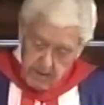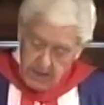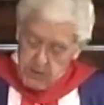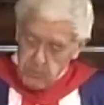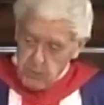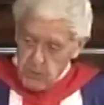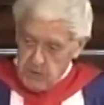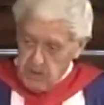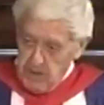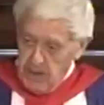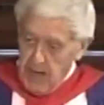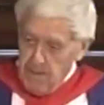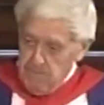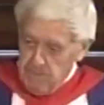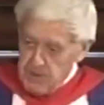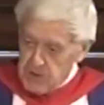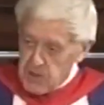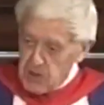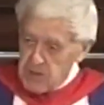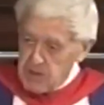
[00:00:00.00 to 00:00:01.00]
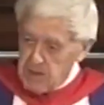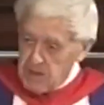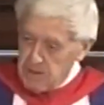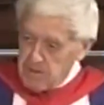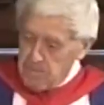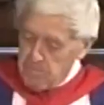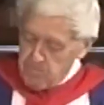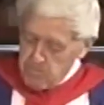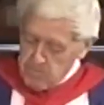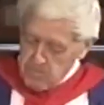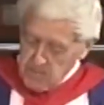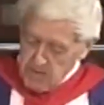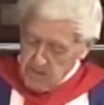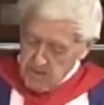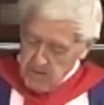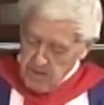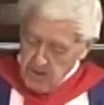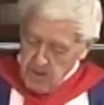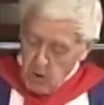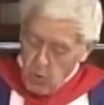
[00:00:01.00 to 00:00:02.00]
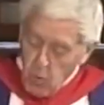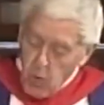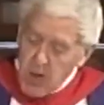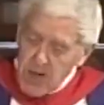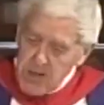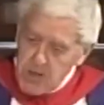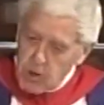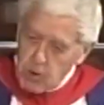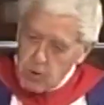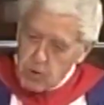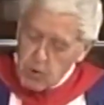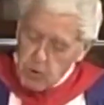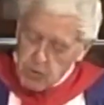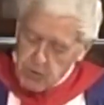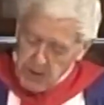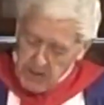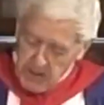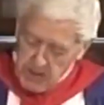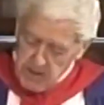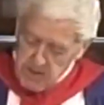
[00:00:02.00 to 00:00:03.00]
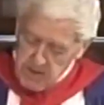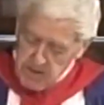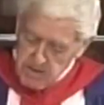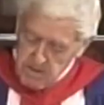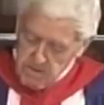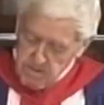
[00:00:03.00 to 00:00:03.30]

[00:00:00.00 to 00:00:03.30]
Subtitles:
what happens, isn't it? Why do you do things